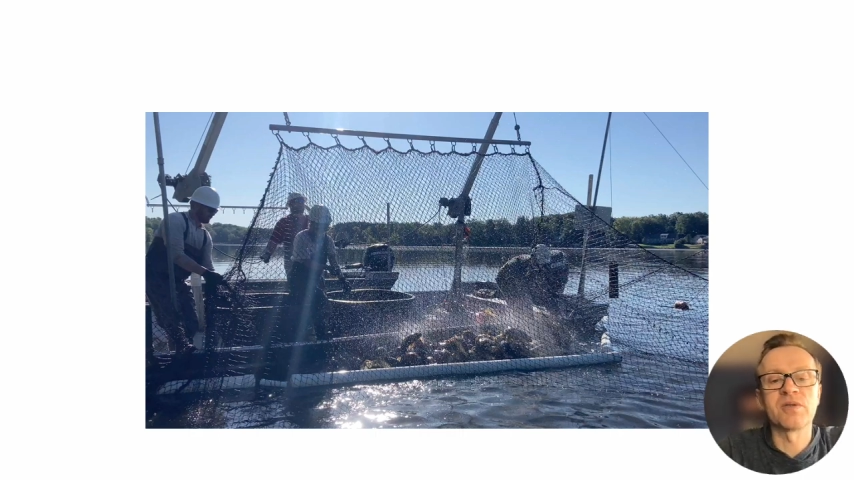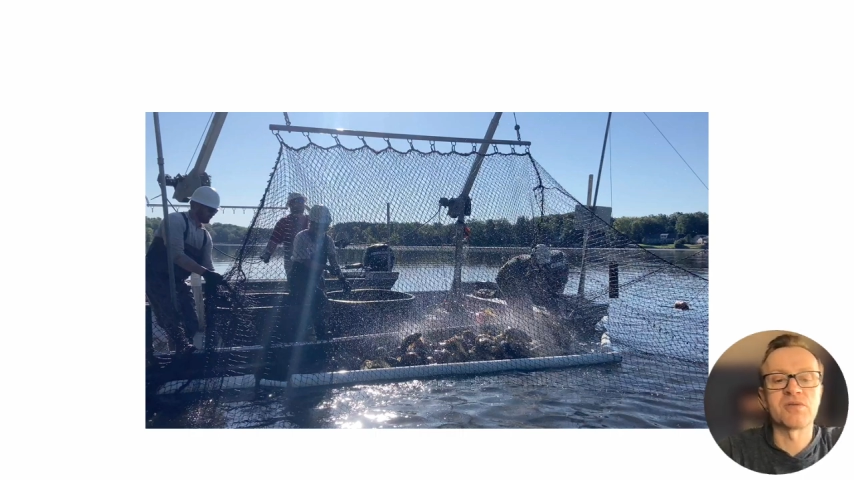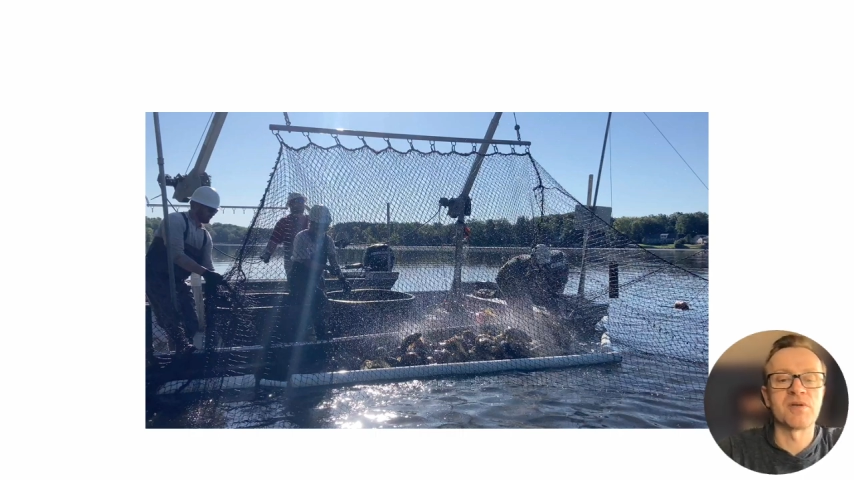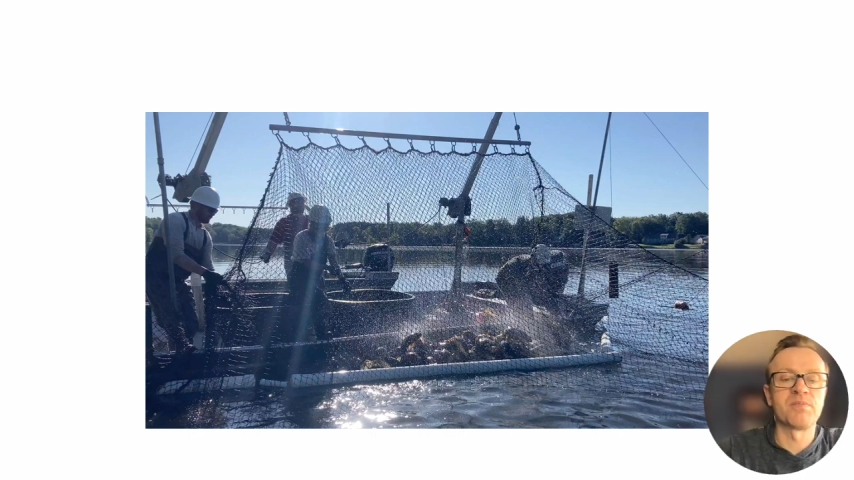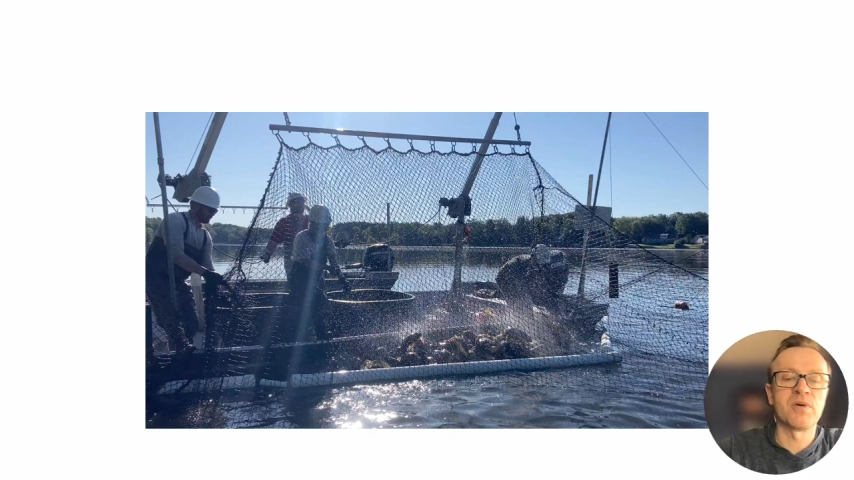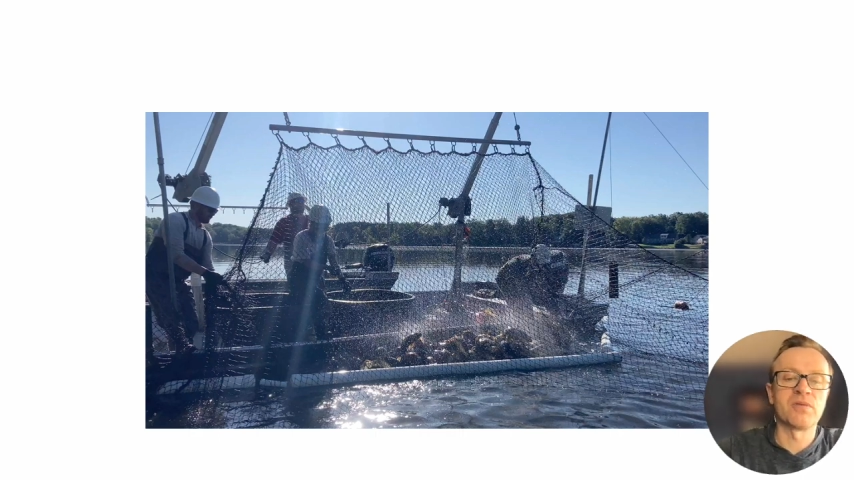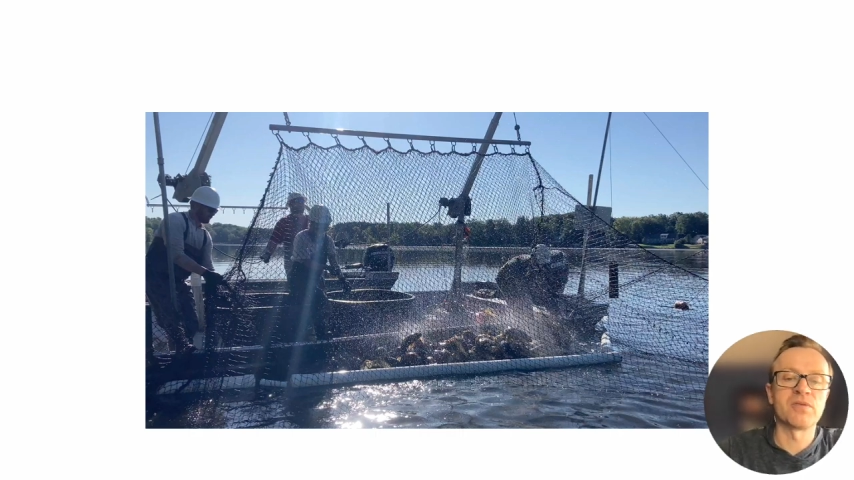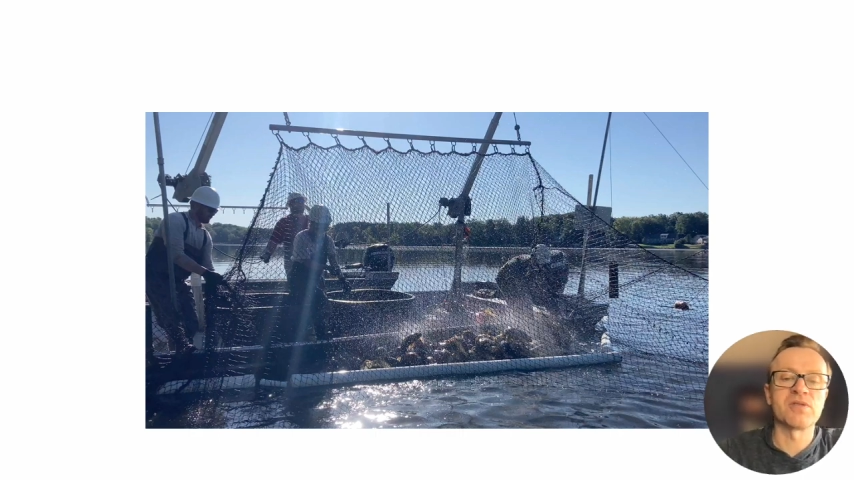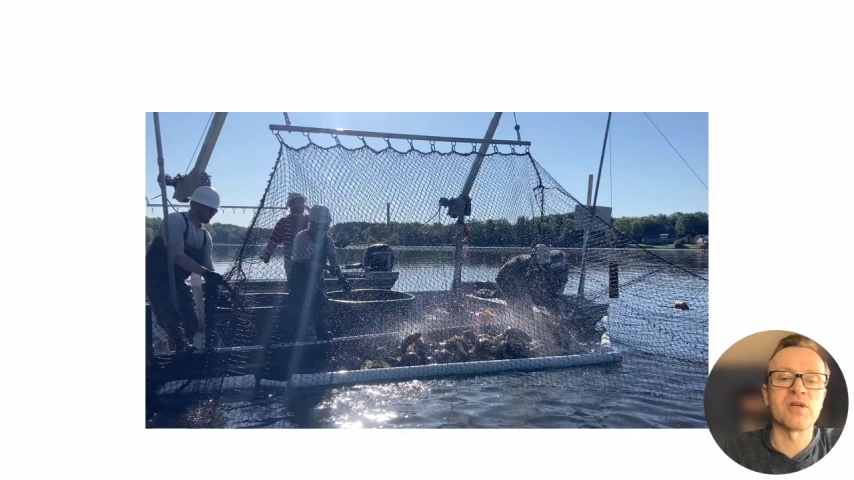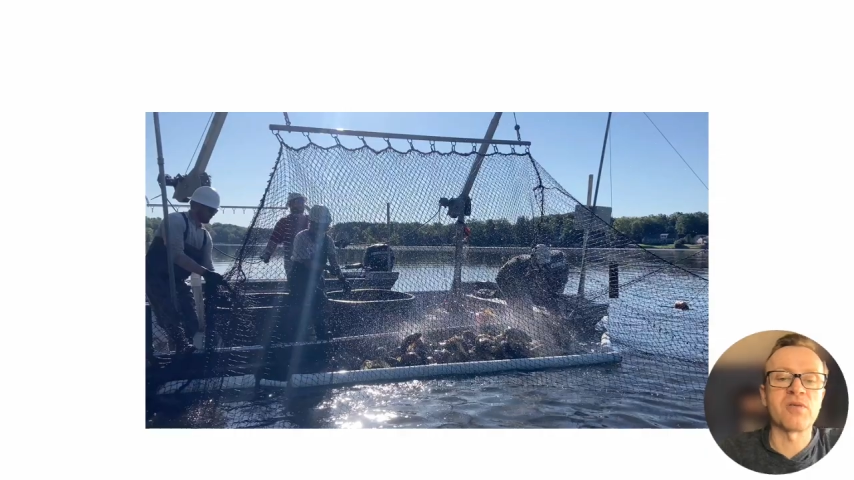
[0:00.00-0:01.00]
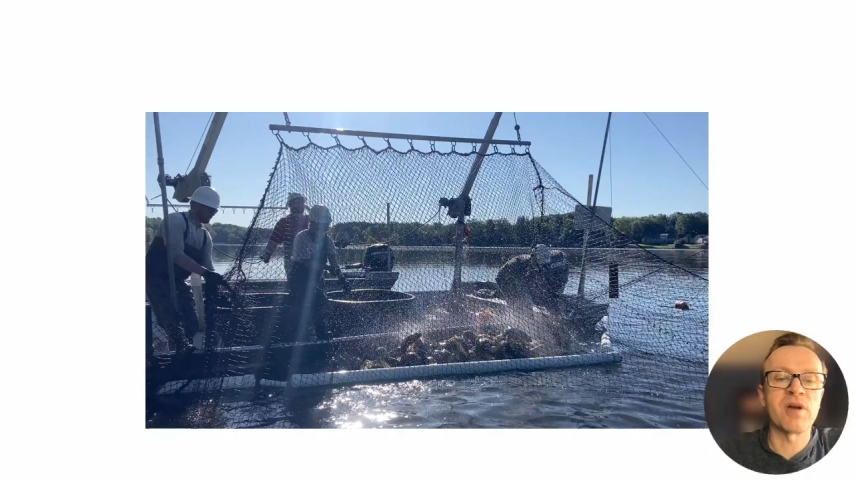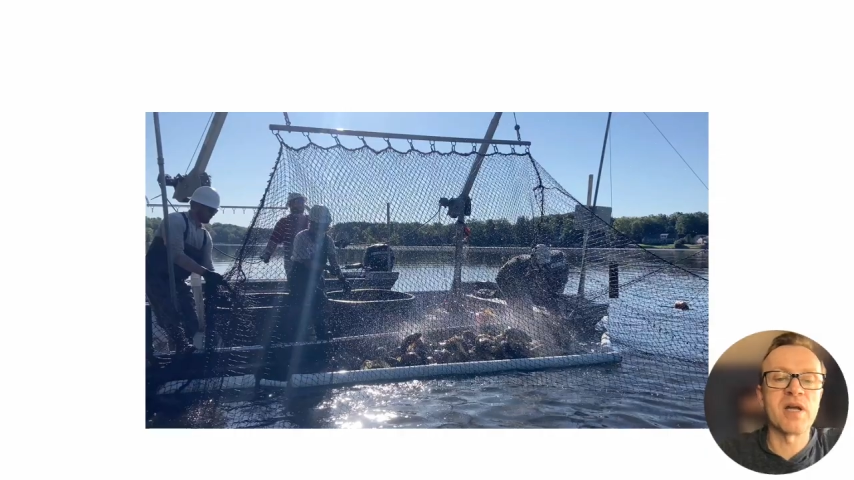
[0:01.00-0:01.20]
a boat using cranes.